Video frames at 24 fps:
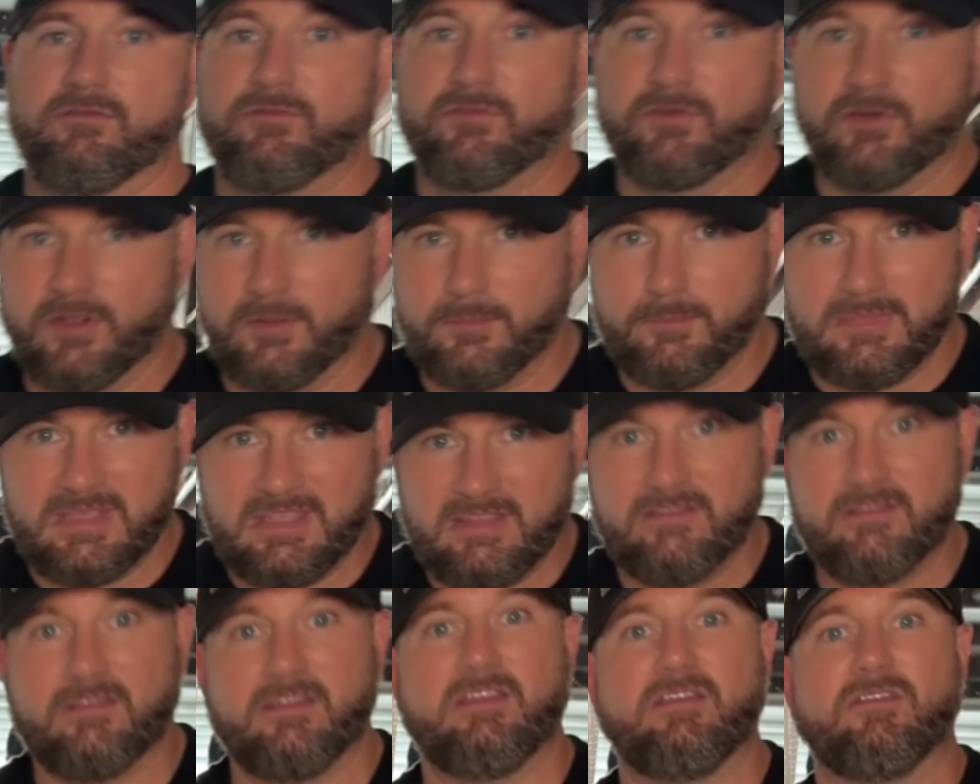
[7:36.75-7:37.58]
for a
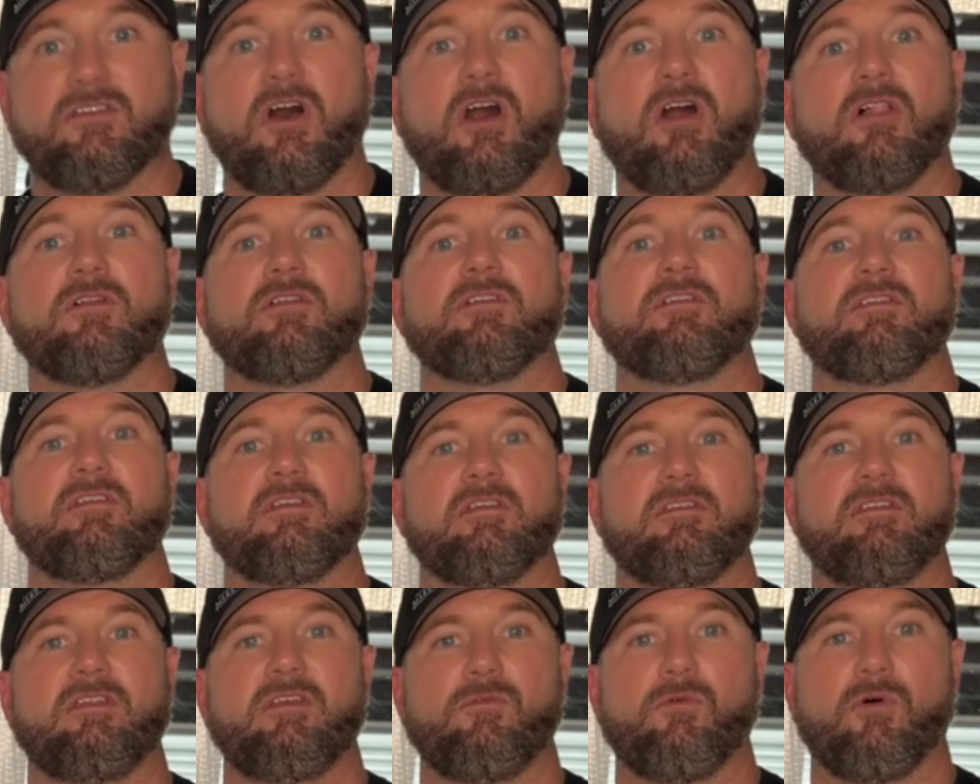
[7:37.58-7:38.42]
measly
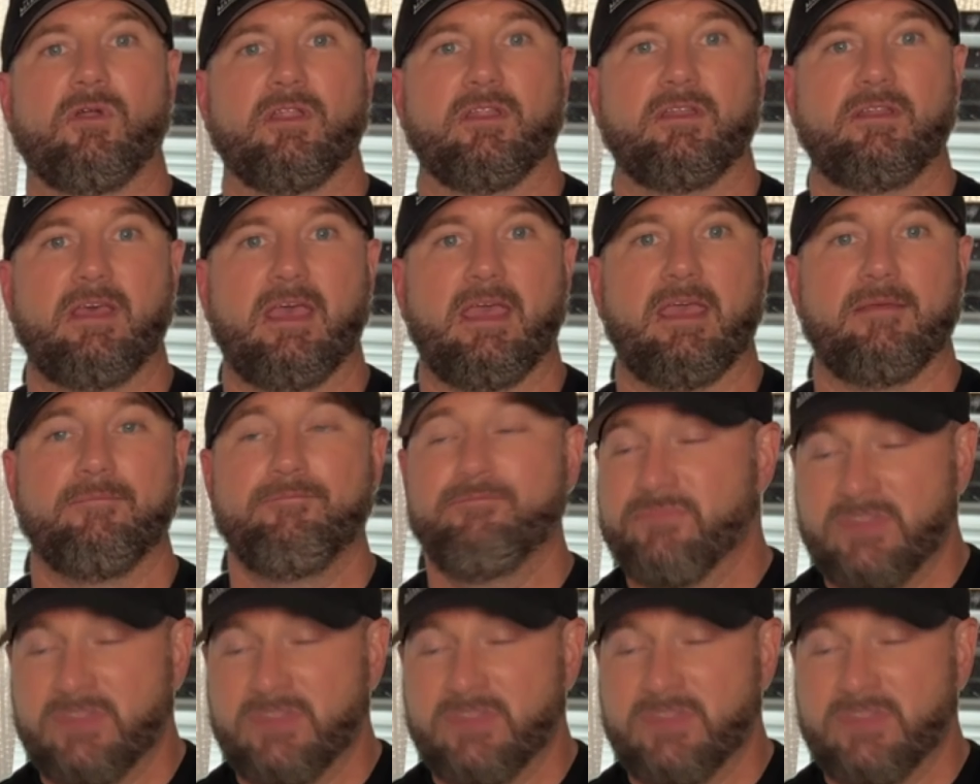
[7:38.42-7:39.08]
$1.61 a day.